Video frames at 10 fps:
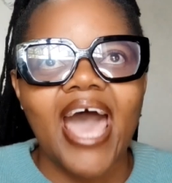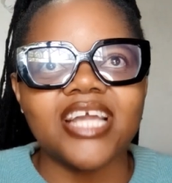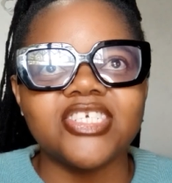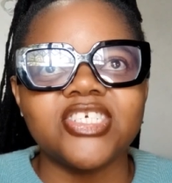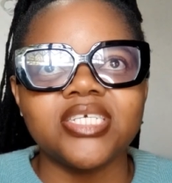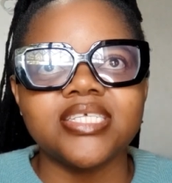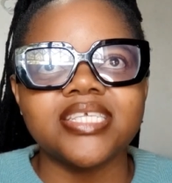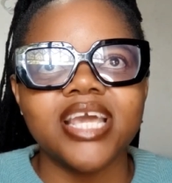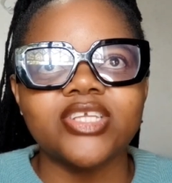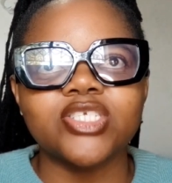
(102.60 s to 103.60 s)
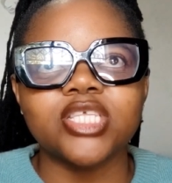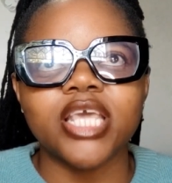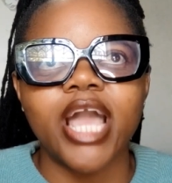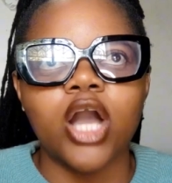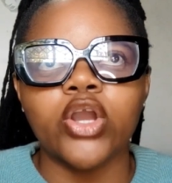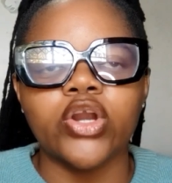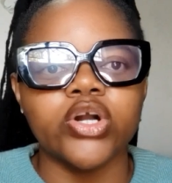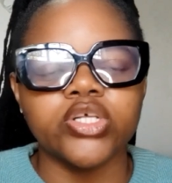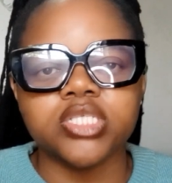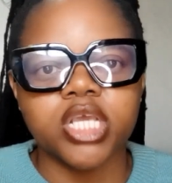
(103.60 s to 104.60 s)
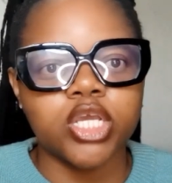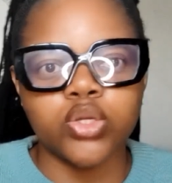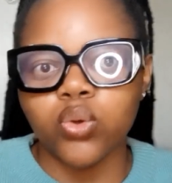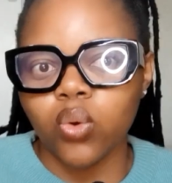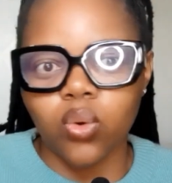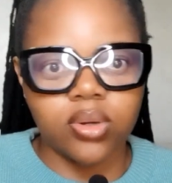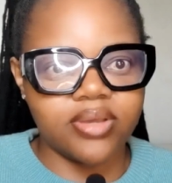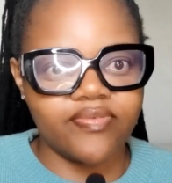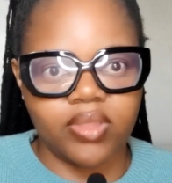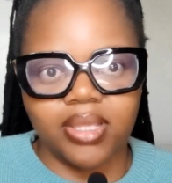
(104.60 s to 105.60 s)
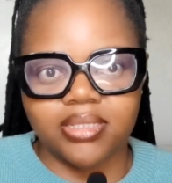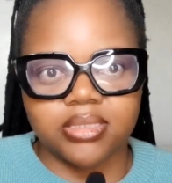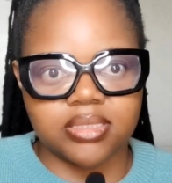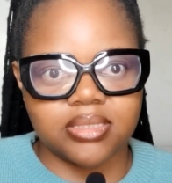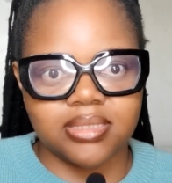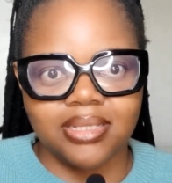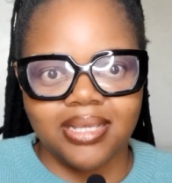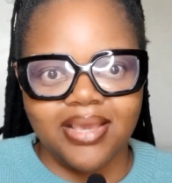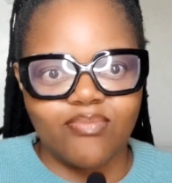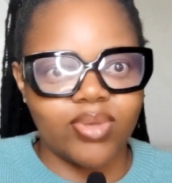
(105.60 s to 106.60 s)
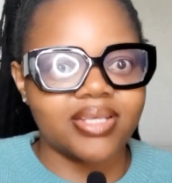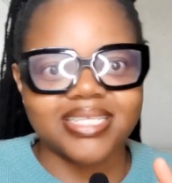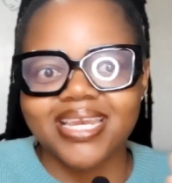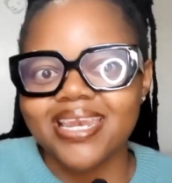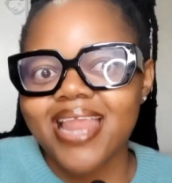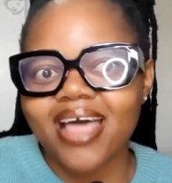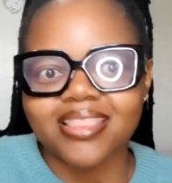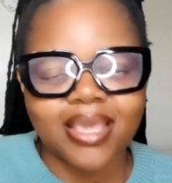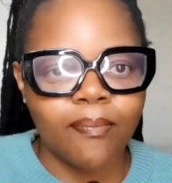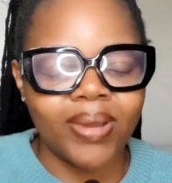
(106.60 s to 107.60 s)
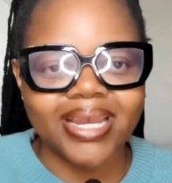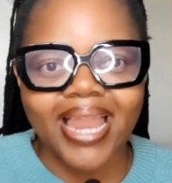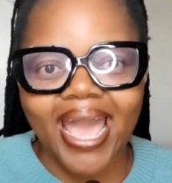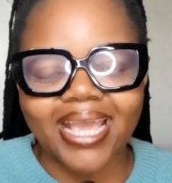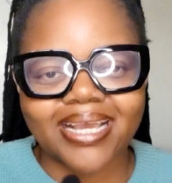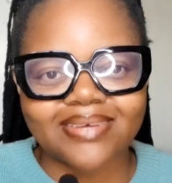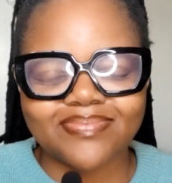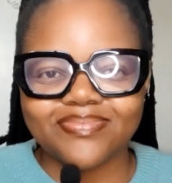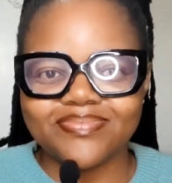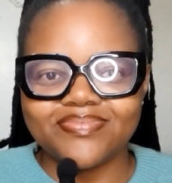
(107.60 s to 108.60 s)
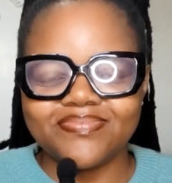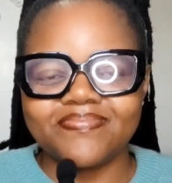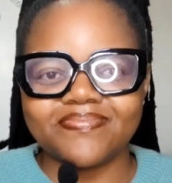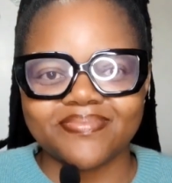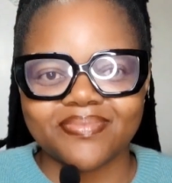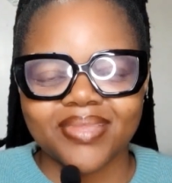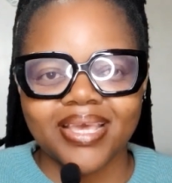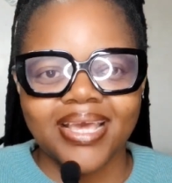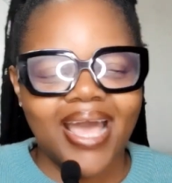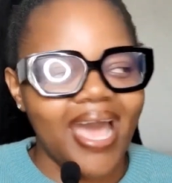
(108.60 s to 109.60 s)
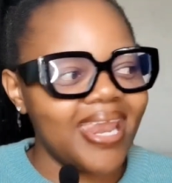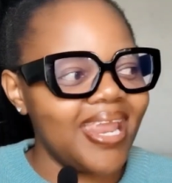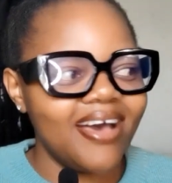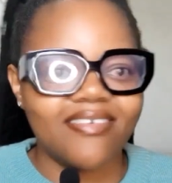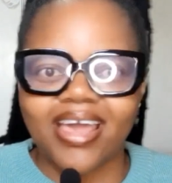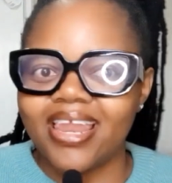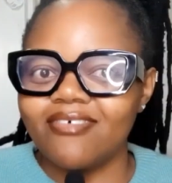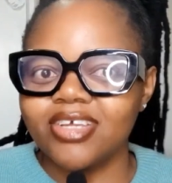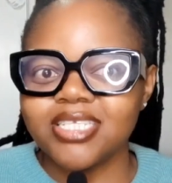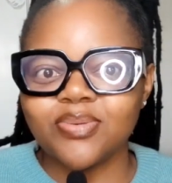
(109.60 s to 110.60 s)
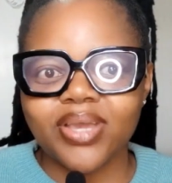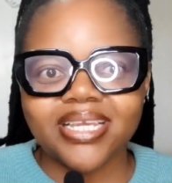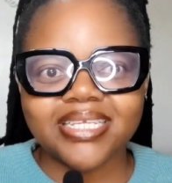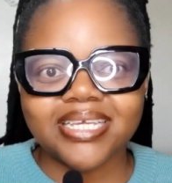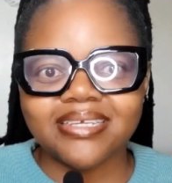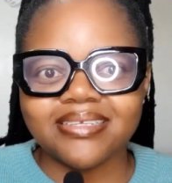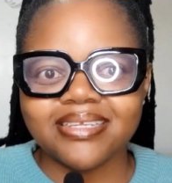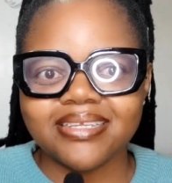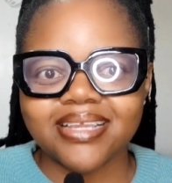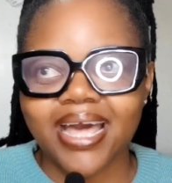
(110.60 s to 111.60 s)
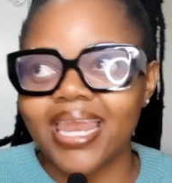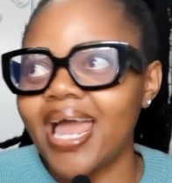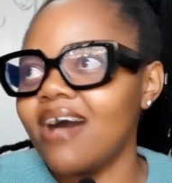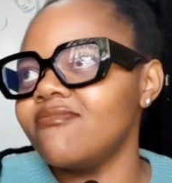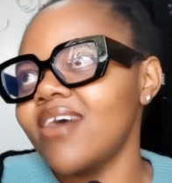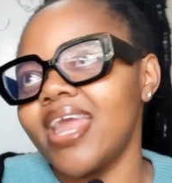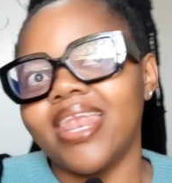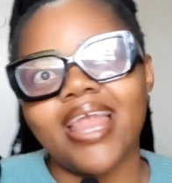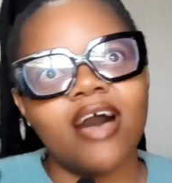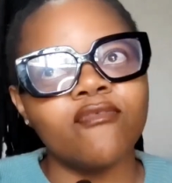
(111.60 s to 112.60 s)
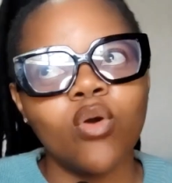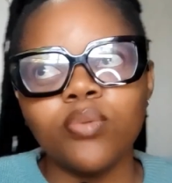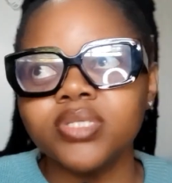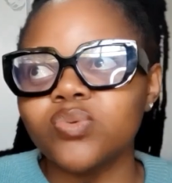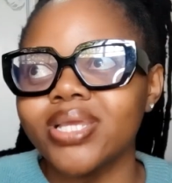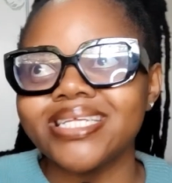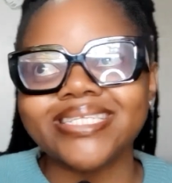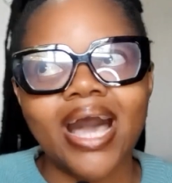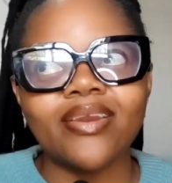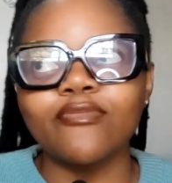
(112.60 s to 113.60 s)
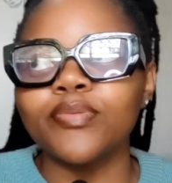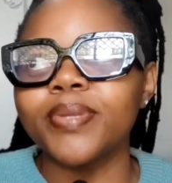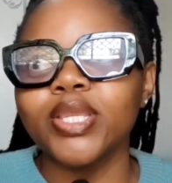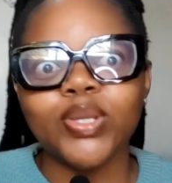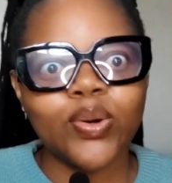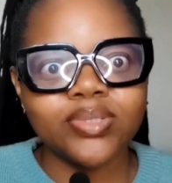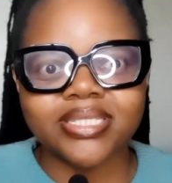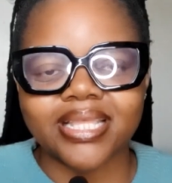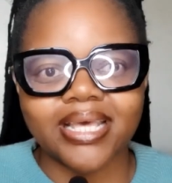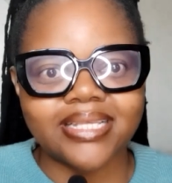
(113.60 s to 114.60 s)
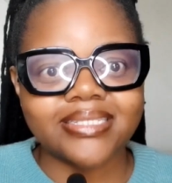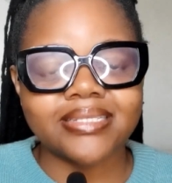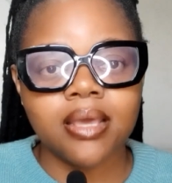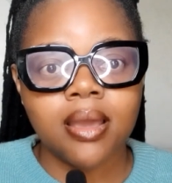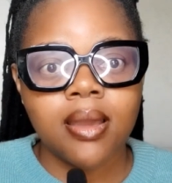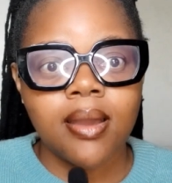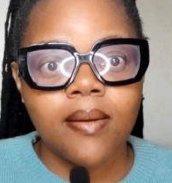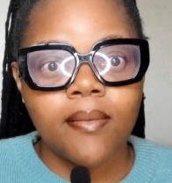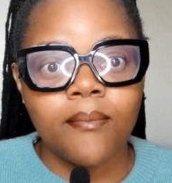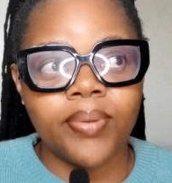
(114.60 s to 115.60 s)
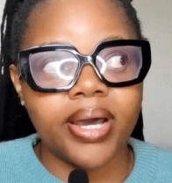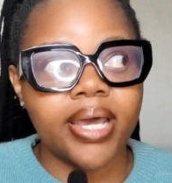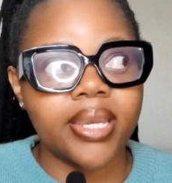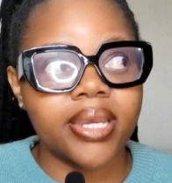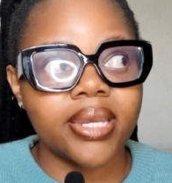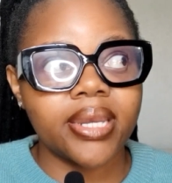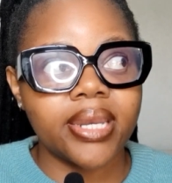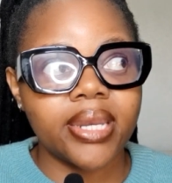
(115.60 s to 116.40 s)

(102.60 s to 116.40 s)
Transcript: And she's saying to the young girls, ignore all of this because of nothing. But like, I love Auntie Wendy. I love all Miss Wendy down. Everybody knows this. But